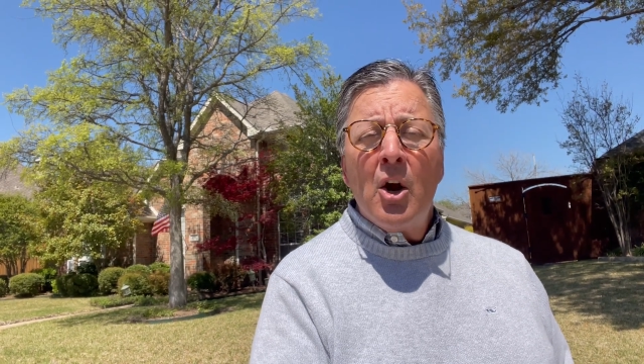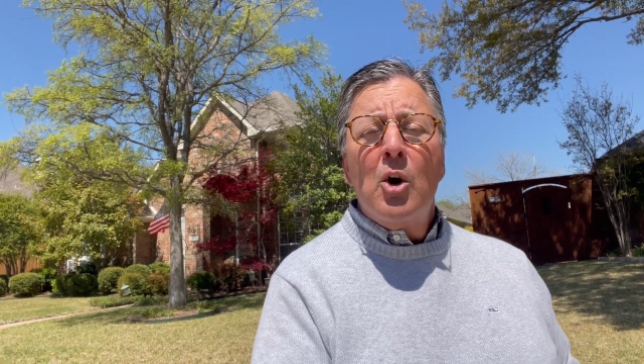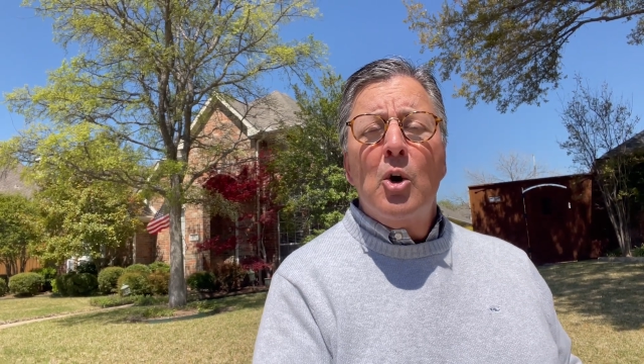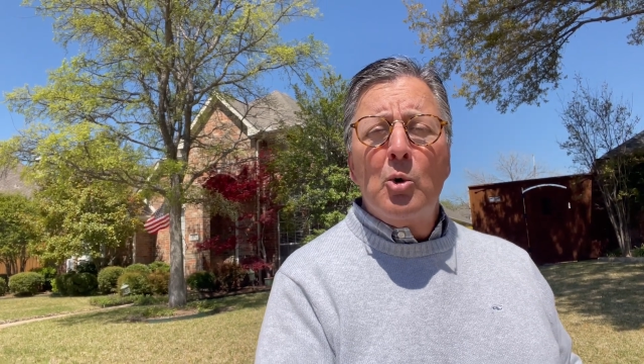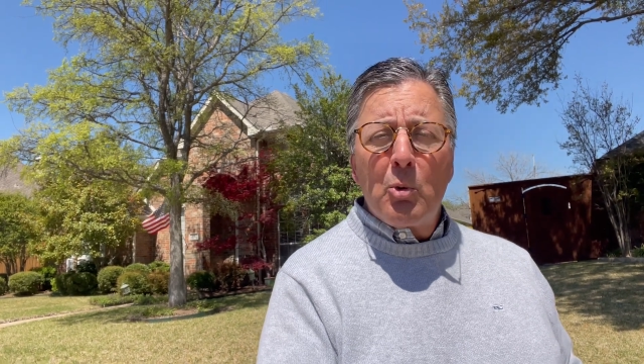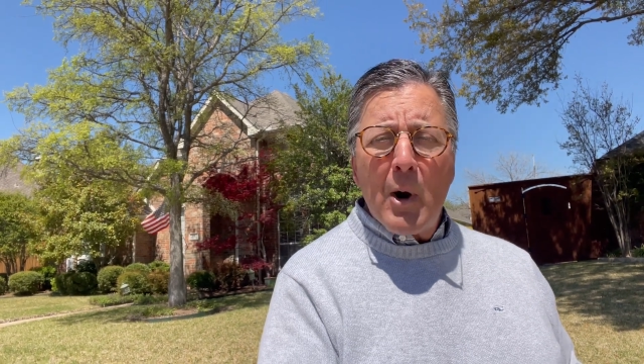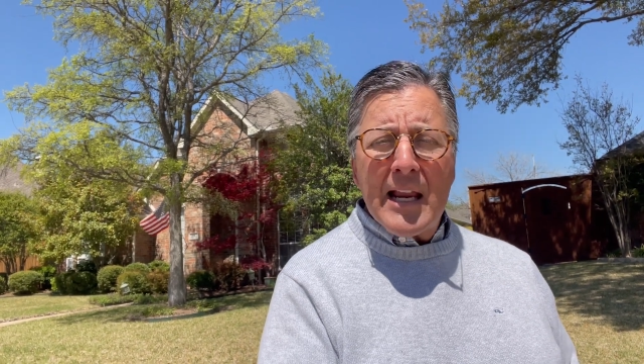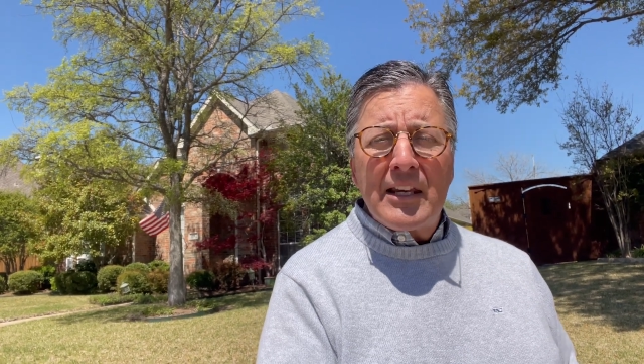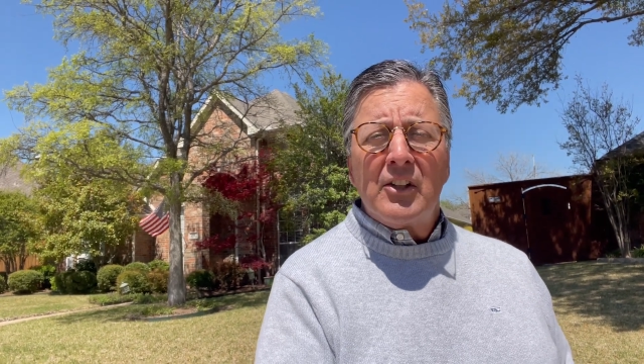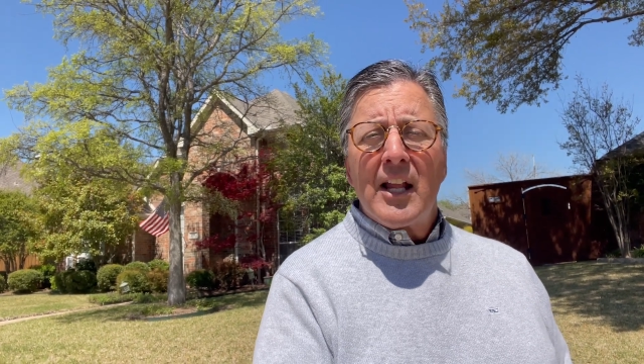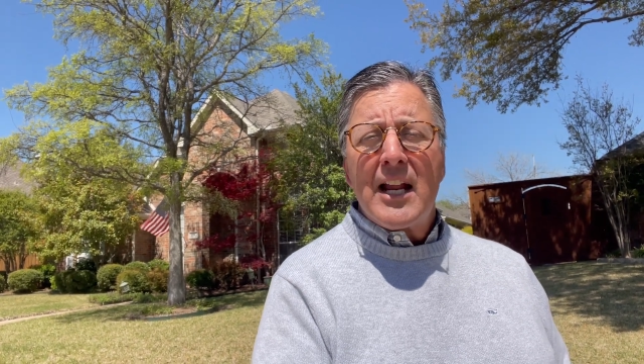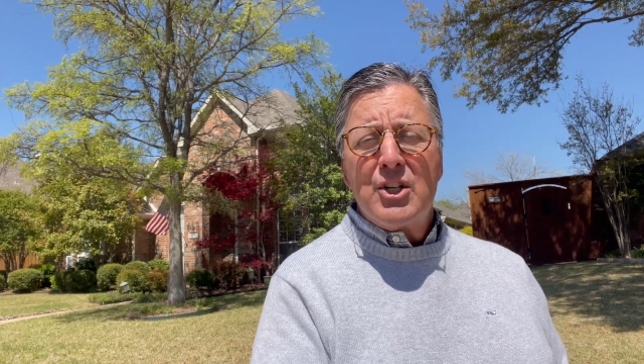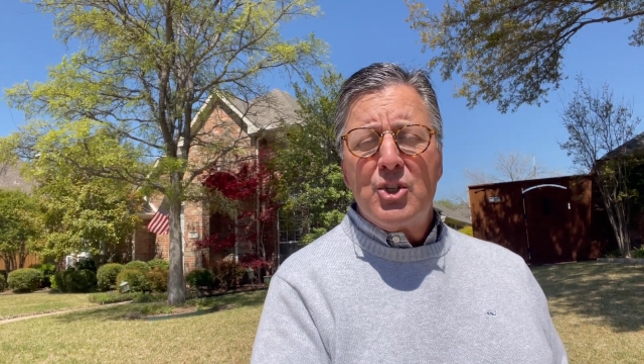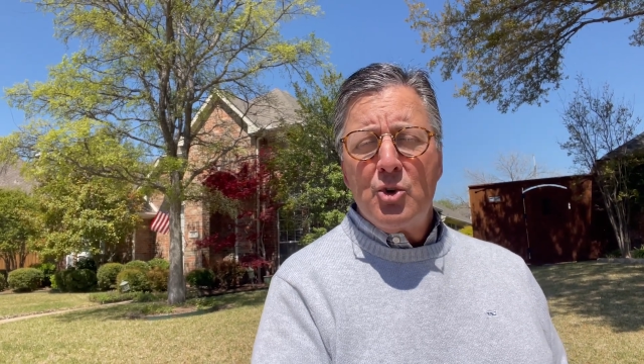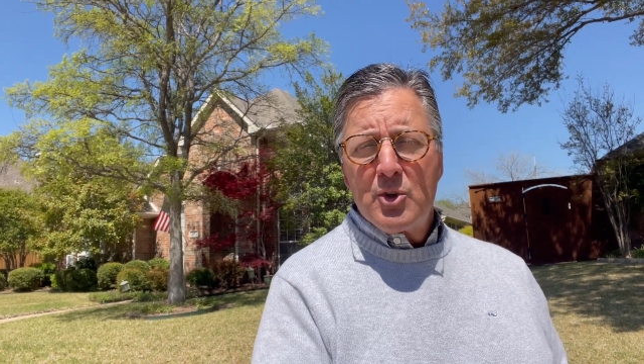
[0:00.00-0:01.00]
who
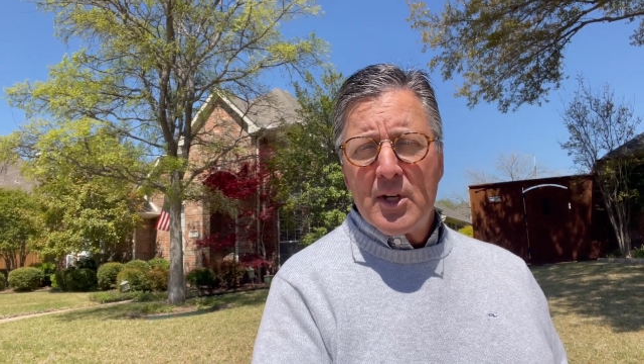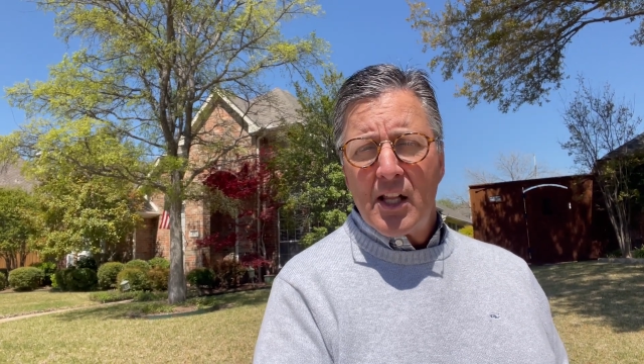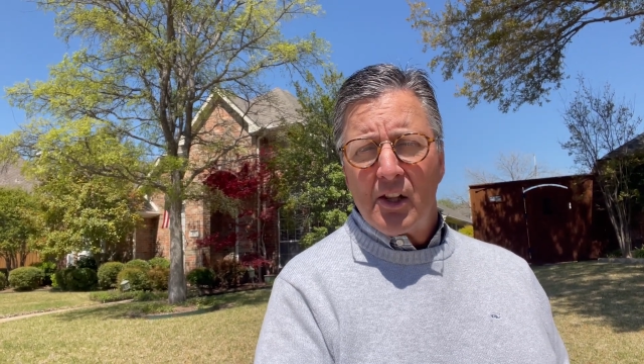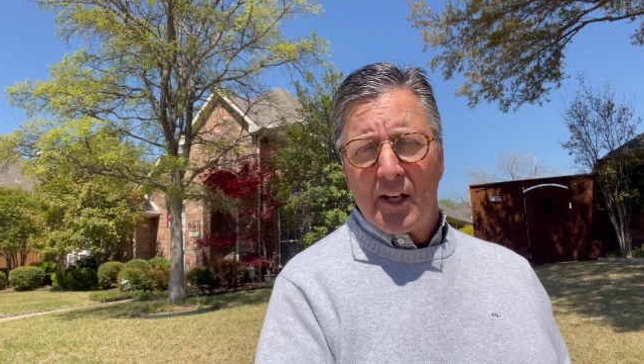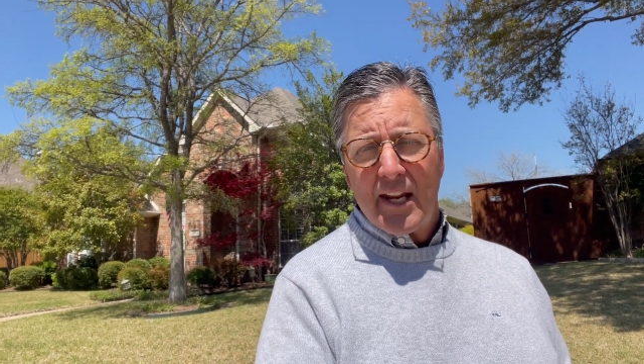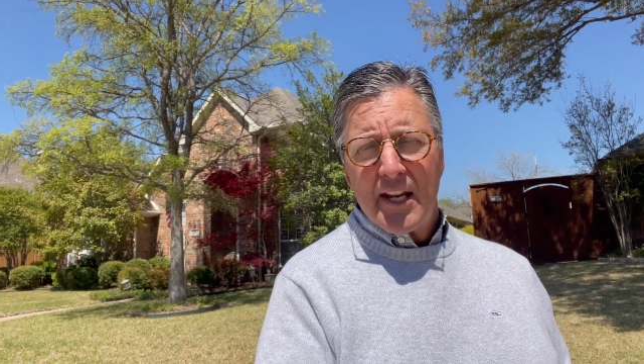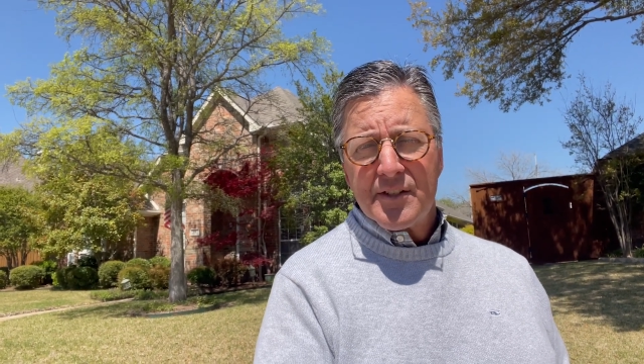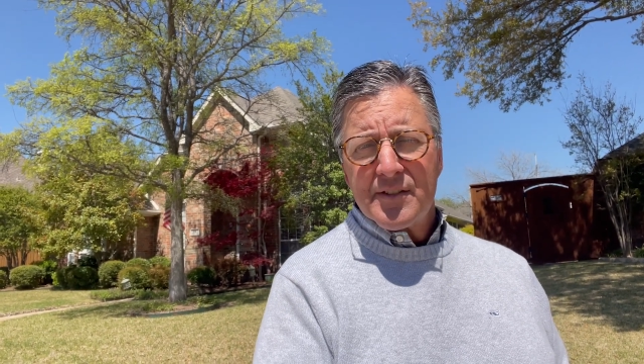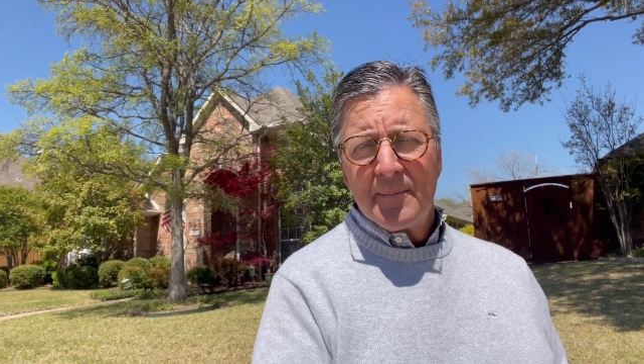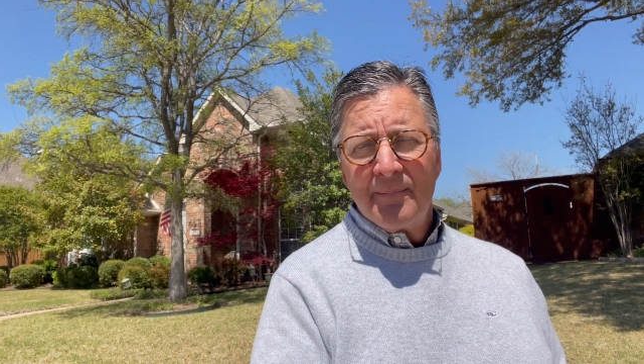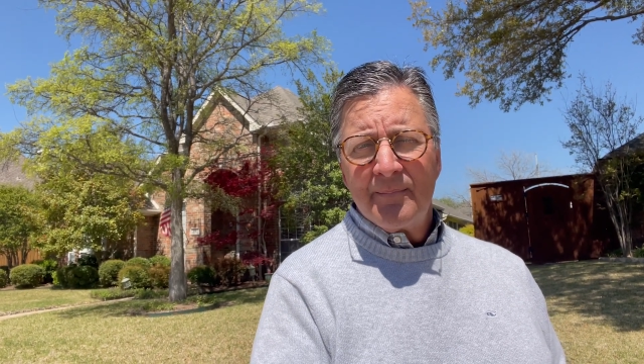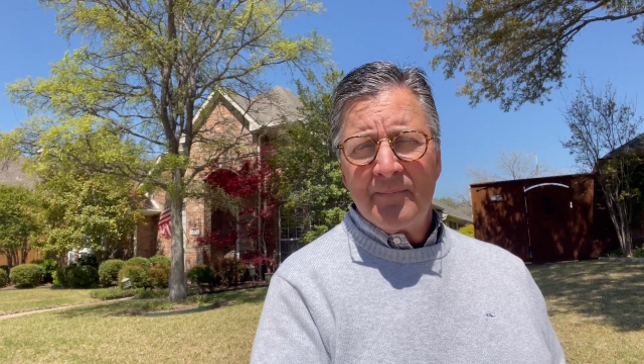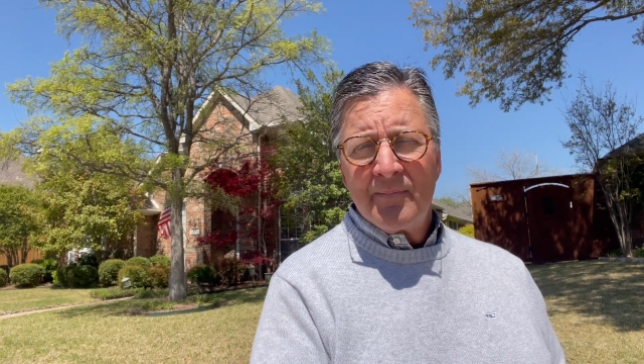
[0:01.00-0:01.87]
regulates utilities.